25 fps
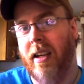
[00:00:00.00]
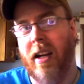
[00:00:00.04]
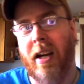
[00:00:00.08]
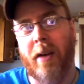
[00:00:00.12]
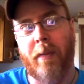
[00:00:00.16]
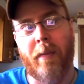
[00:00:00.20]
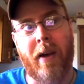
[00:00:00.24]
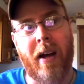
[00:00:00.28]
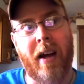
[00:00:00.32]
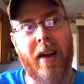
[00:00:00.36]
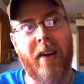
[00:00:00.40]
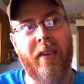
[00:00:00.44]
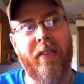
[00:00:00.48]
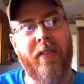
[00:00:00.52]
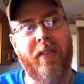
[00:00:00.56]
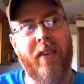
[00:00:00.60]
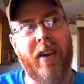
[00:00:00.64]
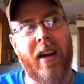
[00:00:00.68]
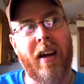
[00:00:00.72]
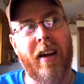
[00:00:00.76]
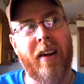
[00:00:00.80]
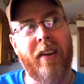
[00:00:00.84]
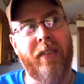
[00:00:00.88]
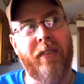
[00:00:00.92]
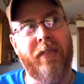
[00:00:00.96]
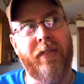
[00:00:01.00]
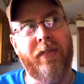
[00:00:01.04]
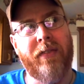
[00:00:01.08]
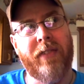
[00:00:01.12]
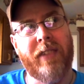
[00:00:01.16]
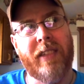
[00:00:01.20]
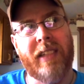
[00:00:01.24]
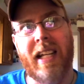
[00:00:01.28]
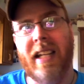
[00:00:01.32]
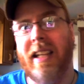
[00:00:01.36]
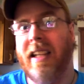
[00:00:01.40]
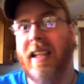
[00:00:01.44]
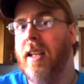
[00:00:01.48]
I've
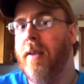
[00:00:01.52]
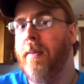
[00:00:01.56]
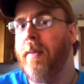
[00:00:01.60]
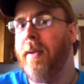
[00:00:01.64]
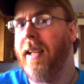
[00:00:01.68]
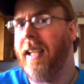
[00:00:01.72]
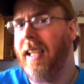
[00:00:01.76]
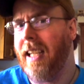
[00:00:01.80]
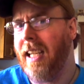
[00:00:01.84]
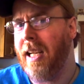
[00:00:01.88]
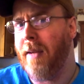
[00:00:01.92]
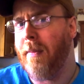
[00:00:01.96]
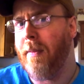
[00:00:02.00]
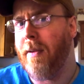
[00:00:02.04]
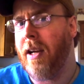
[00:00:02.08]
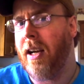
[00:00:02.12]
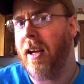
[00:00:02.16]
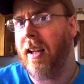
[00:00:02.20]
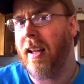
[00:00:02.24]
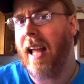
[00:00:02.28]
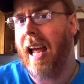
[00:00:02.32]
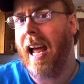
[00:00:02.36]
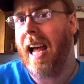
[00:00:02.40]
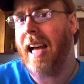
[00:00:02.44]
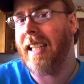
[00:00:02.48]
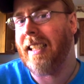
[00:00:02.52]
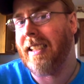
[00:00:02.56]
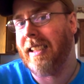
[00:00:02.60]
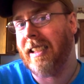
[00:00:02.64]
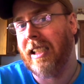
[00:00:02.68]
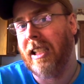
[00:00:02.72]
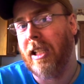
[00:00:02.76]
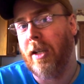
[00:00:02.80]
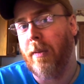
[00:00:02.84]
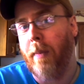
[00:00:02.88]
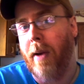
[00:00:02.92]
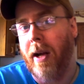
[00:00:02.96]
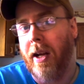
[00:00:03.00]
sent them an email
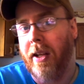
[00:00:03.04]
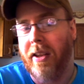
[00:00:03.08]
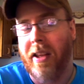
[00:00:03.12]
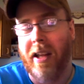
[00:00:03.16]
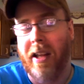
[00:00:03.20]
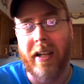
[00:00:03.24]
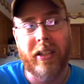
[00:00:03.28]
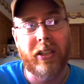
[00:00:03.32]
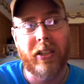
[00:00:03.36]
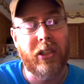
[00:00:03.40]
asking about that.